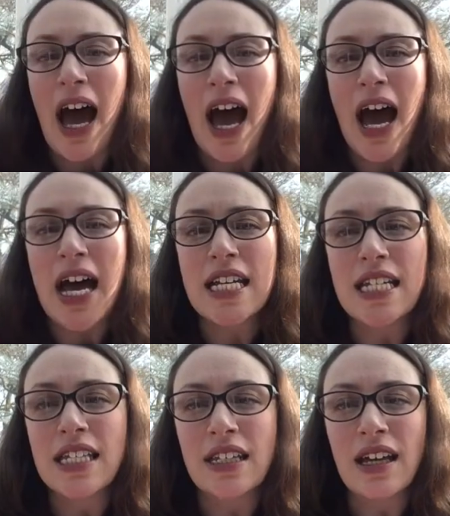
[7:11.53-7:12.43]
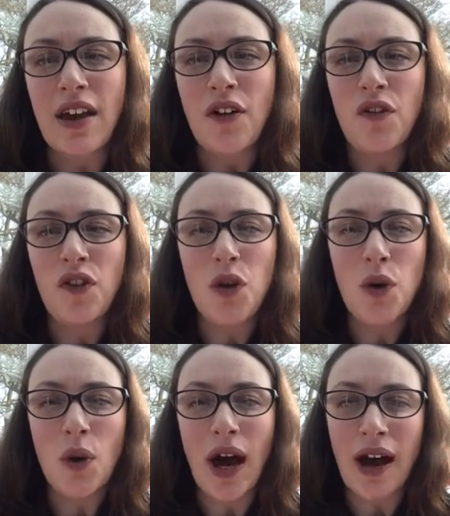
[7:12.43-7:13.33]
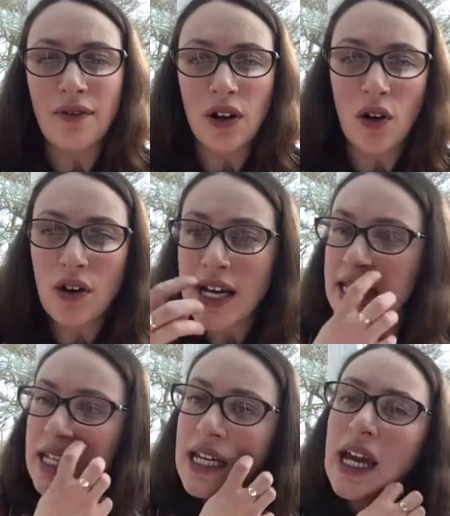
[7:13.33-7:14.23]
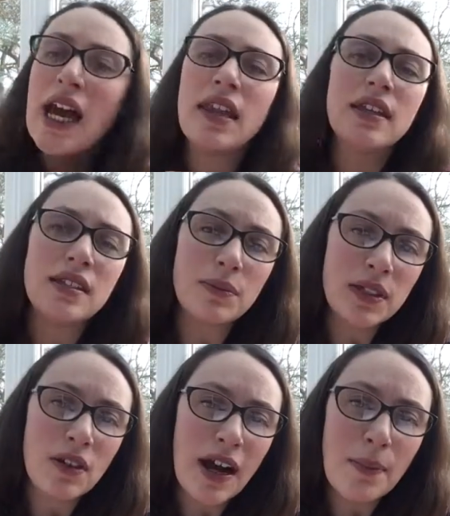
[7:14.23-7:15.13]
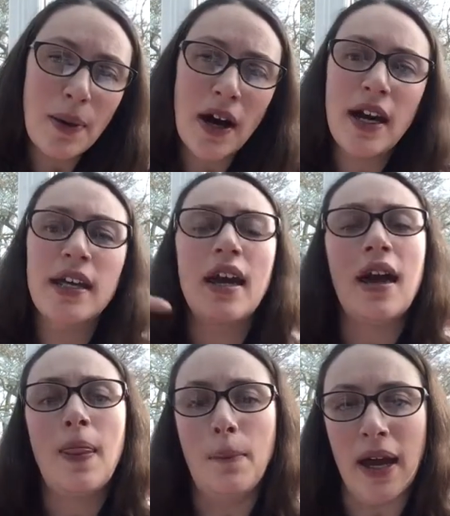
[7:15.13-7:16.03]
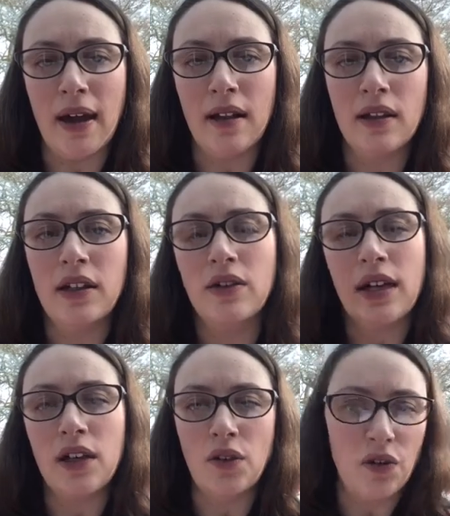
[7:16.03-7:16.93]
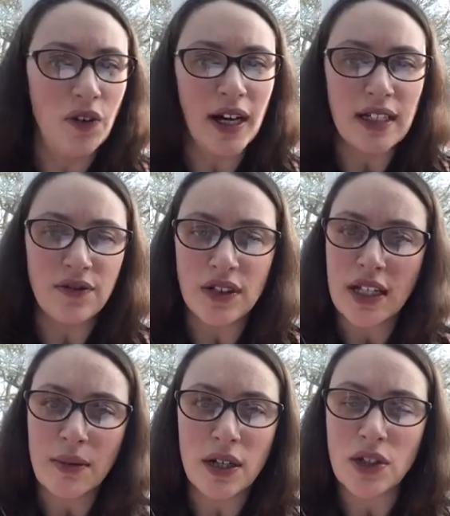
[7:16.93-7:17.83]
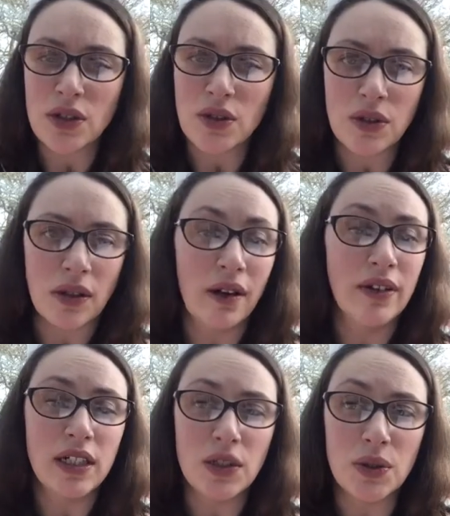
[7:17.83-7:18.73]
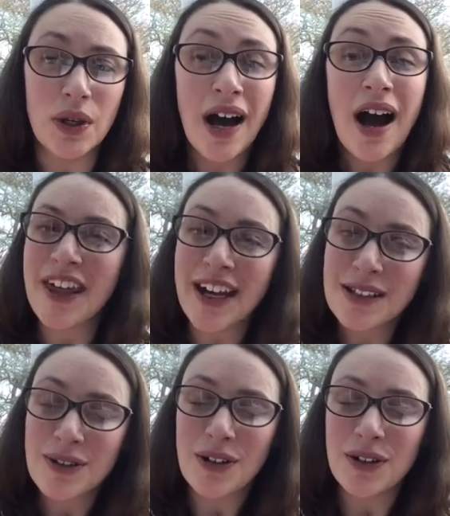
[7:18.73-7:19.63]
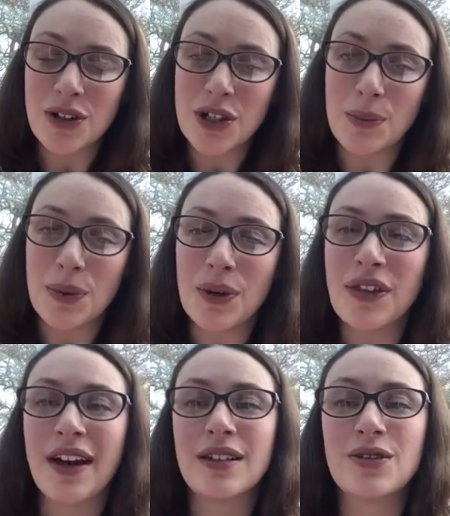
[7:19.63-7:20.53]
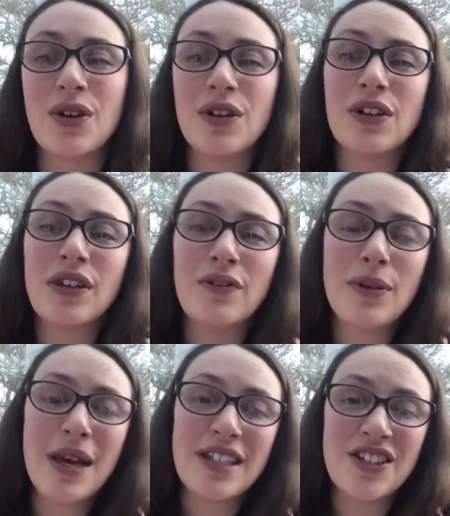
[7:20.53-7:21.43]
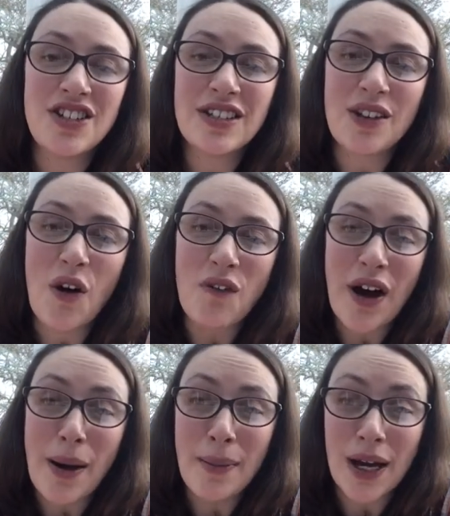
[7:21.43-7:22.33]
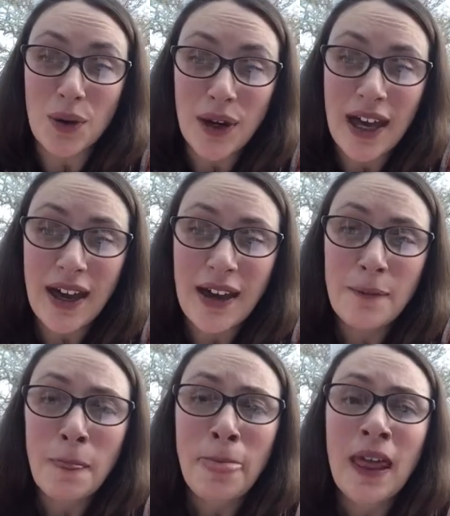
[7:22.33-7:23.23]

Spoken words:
And if you haven't already, hit the subscribe button, hit the bell, you'll get notified every time I do a video. Thanks for all your support. Thanks for all your lovely messages of, am I okay?